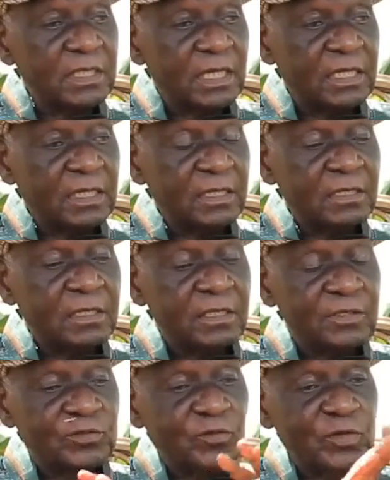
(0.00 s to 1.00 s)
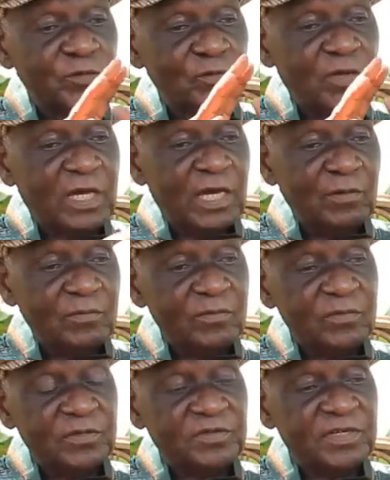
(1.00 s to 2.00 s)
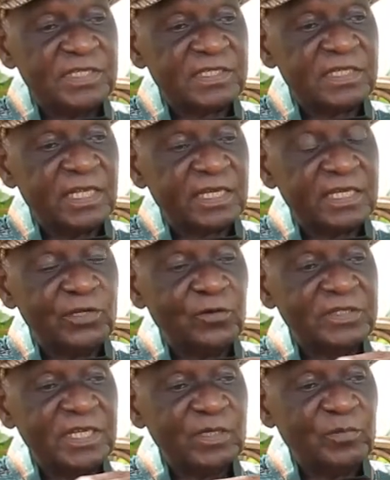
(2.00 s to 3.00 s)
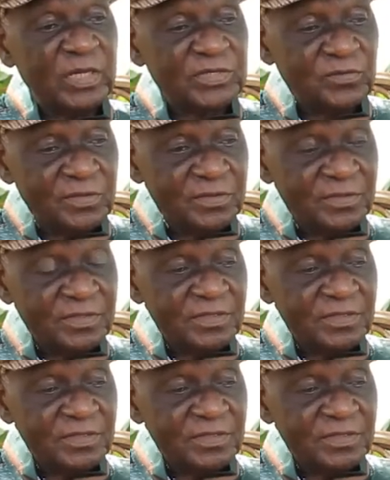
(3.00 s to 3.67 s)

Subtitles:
Yeah, he's going to come dressed like an ordinary person